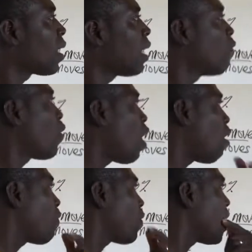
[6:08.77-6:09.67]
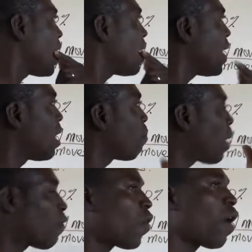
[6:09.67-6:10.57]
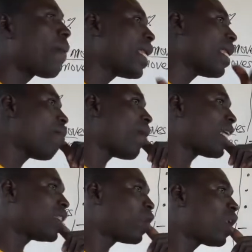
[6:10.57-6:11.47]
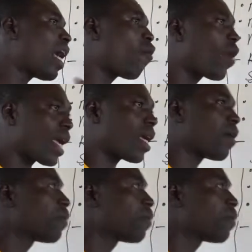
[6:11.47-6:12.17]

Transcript: involved in performing a particular work.